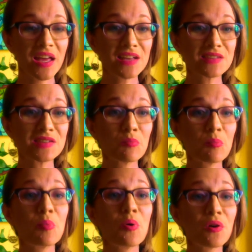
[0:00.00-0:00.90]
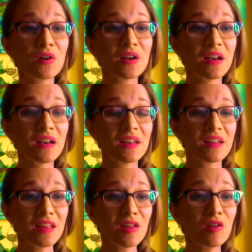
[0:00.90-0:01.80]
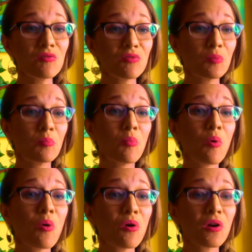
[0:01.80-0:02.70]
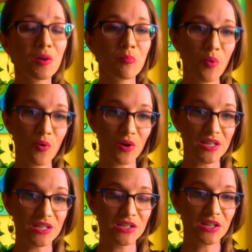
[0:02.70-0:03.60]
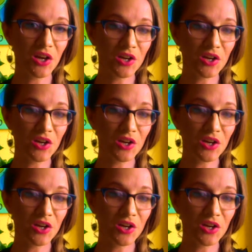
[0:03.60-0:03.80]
it's important, even more important,